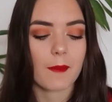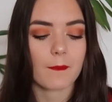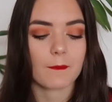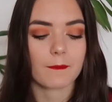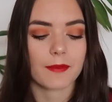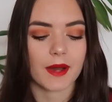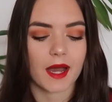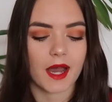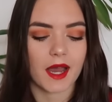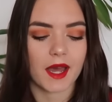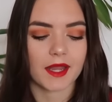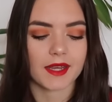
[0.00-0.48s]

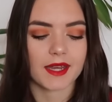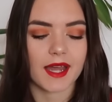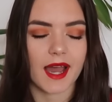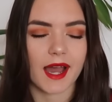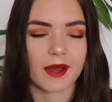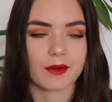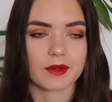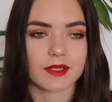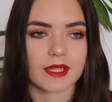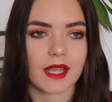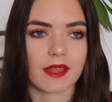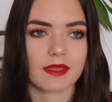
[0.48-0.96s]
But
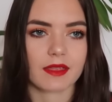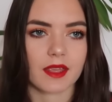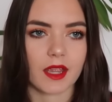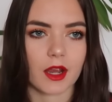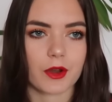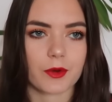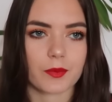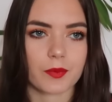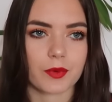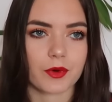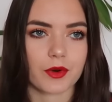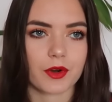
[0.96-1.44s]
I was at
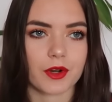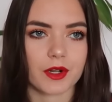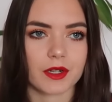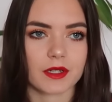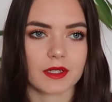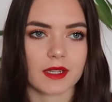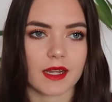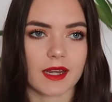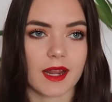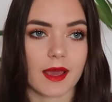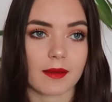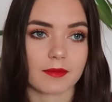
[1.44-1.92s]
the
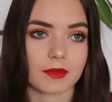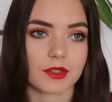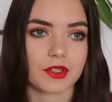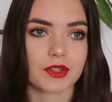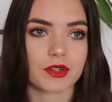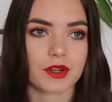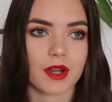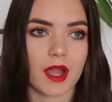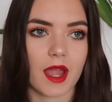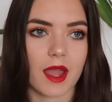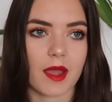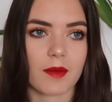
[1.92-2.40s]
airport in
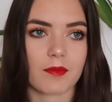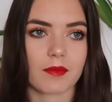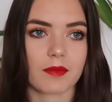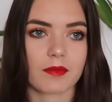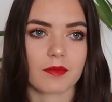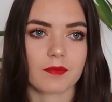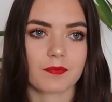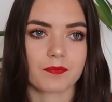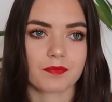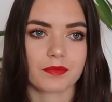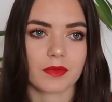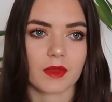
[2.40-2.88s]

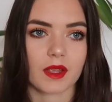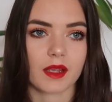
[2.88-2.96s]
Amsterdam